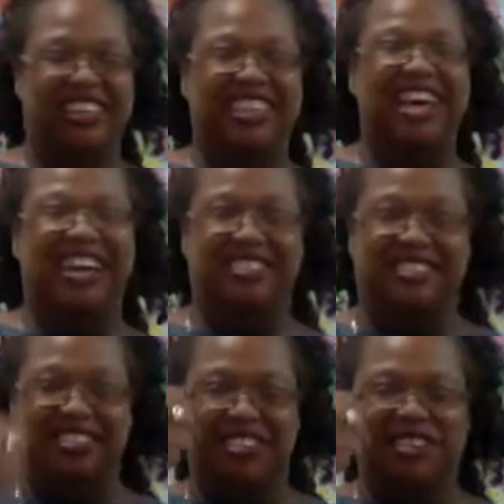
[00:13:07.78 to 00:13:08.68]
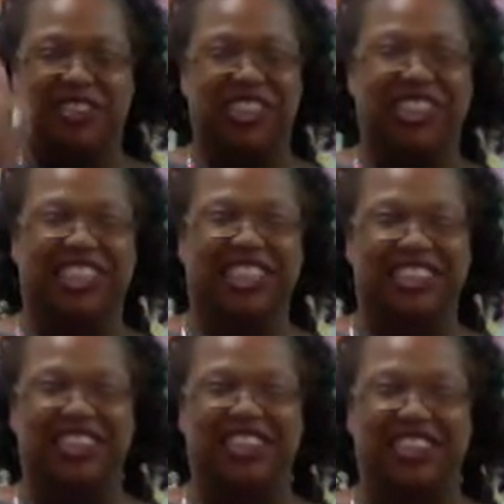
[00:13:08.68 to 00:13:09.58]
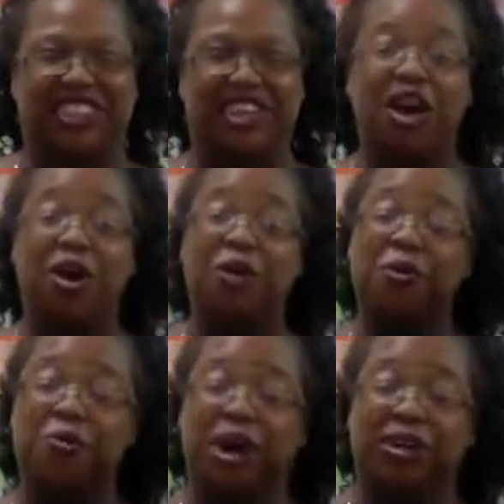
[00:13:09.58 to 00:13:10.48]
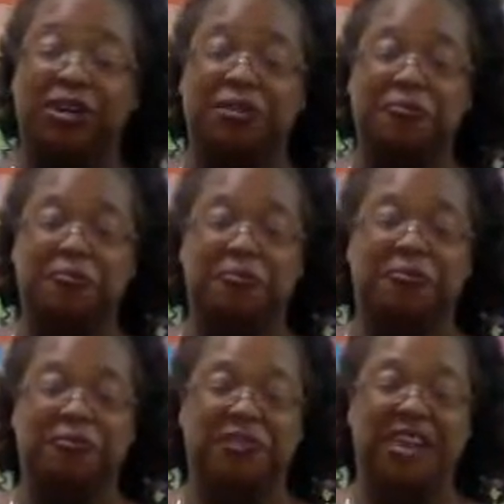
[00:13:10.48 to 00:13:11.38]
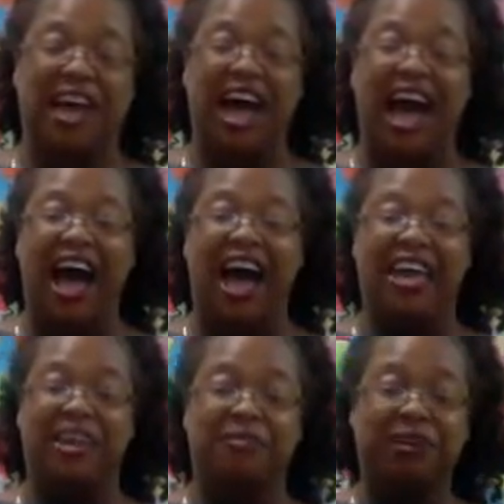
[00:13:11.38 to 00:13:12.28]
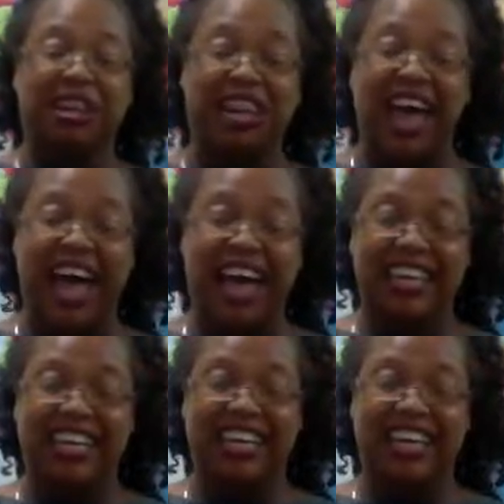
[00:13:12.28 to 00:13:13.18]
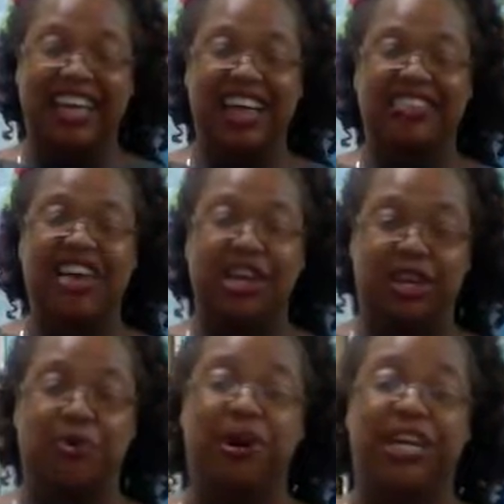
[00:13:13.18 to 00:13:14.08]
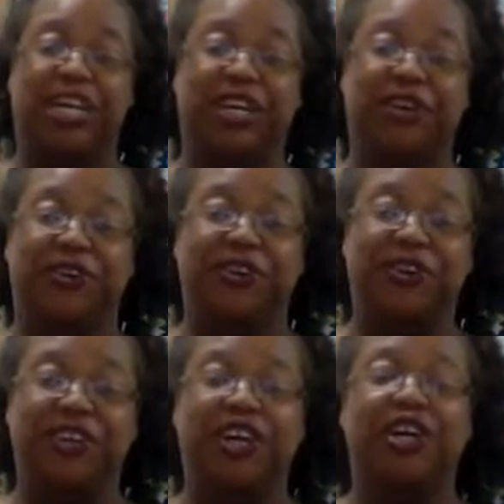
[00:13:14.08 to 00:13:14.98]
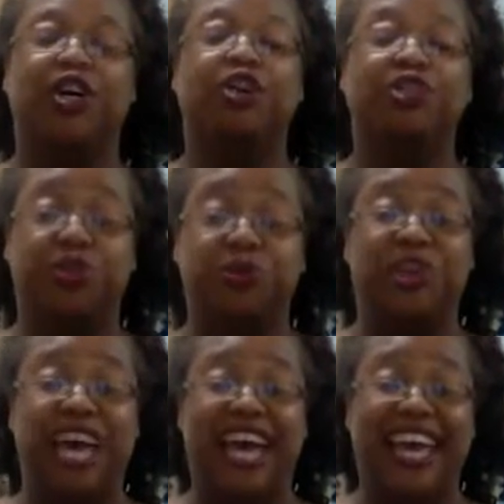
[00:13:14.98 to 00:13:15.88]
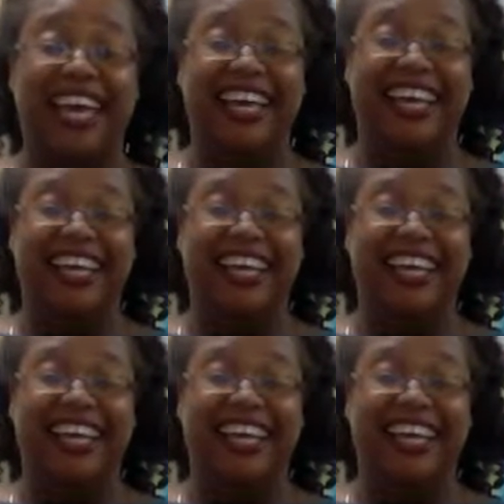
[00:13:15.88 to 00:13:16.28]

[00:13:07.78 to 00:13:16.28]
Yes, good, good. Welcome. I am glad that you are here today.